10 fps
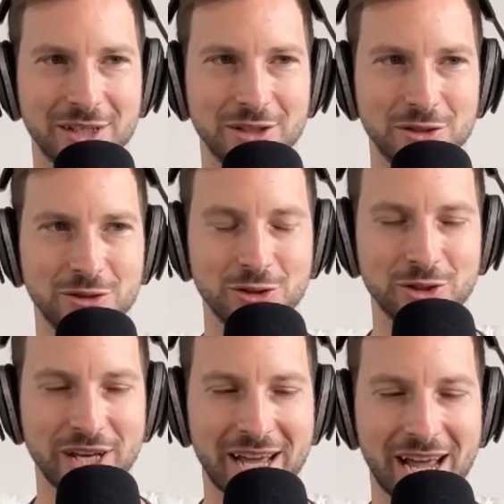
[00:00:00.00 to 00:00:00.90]
So
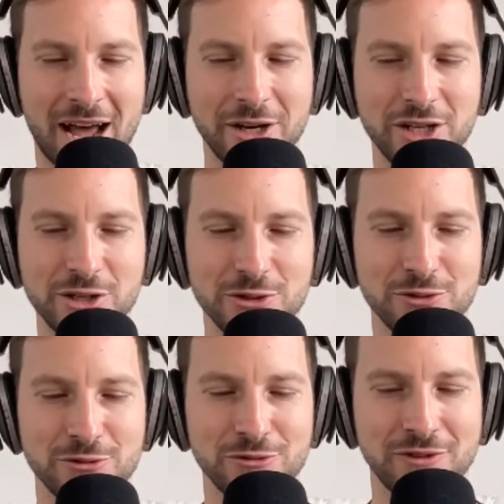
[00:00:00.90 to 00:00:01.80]
how do
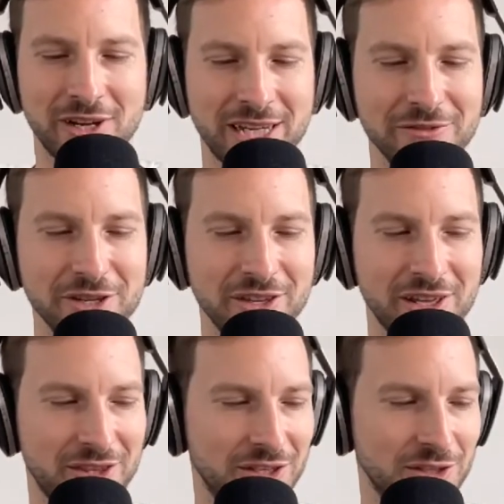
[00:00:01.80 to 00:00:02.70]
you, given that
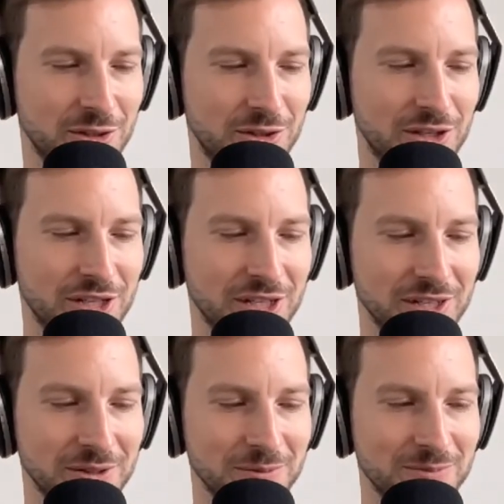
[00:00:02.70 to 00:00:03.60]

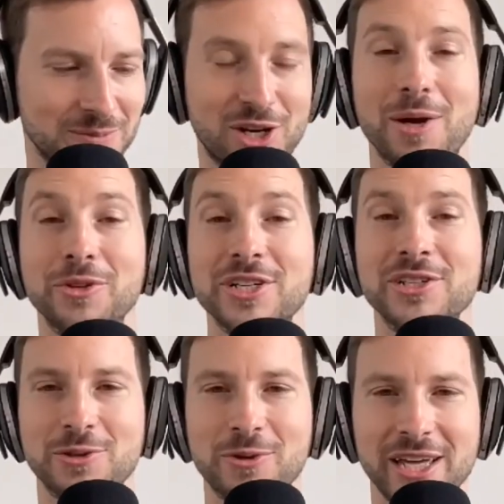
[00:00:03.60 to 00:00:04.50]
the Scrabble is
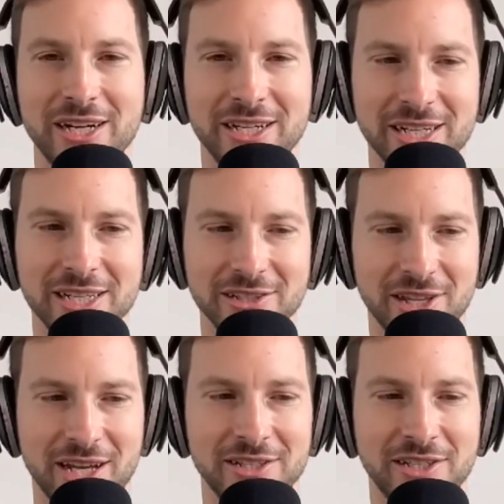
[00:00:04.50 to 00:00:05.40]
the way it is,
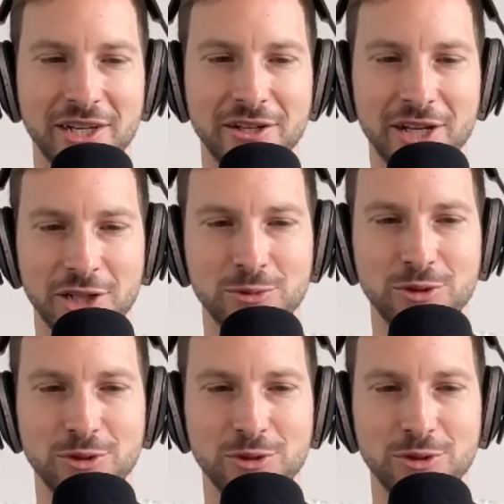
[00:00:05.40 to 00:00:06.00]
that it's an intellectual